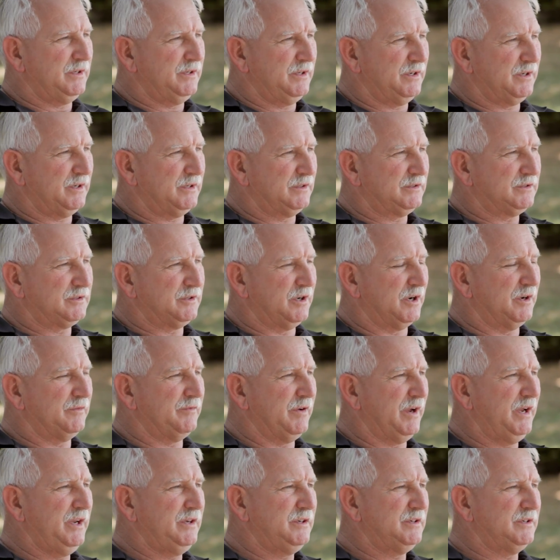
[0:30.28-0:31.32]
and their
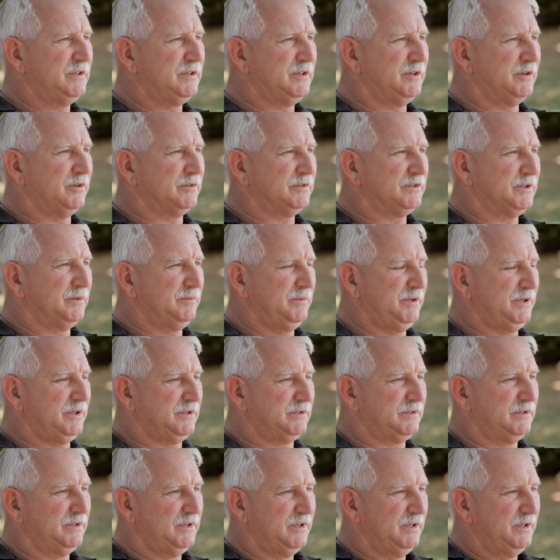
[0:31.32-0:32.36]
starvation. Some of
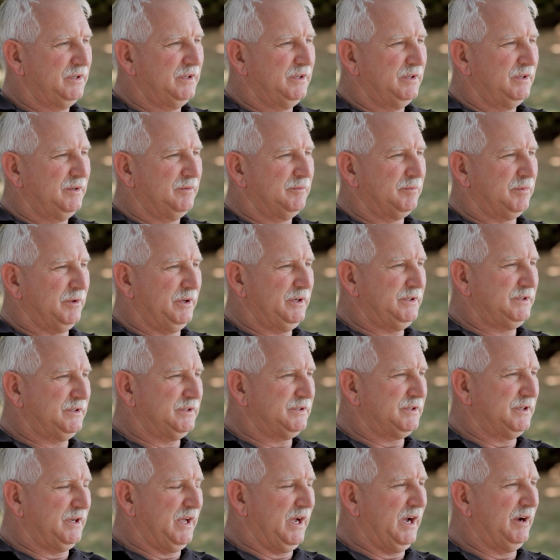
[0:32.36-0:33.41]
these
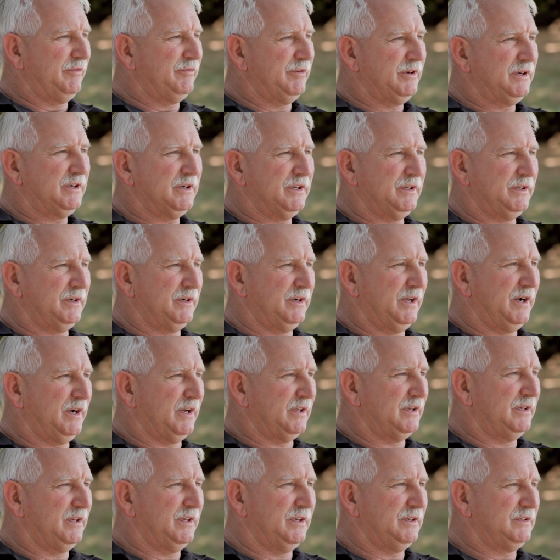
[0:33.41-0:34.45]
places in Africa,
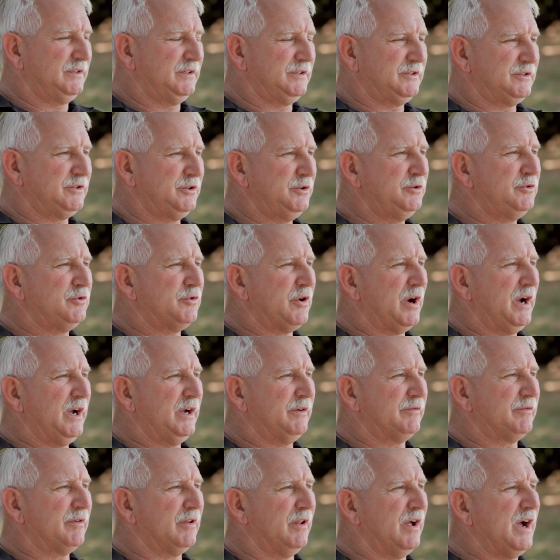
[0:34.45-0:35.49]
they're just too dry
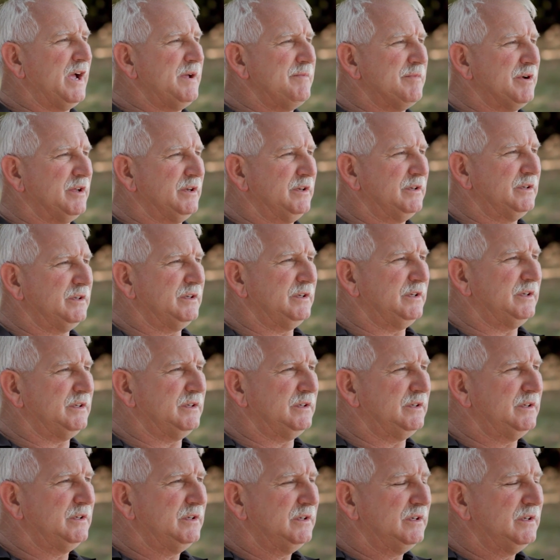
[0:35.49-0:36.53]
of climate,
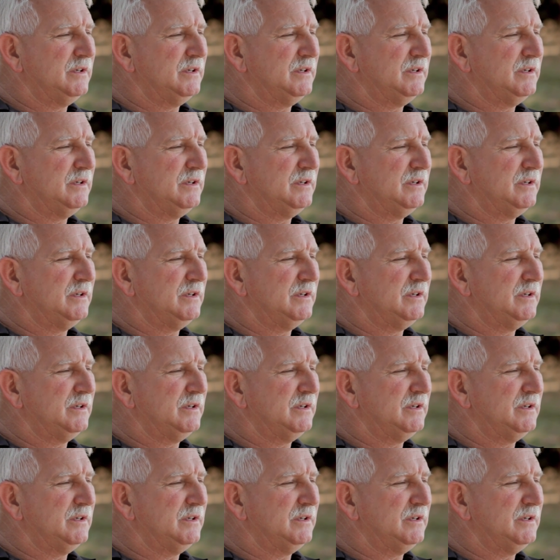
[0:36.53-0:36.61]
and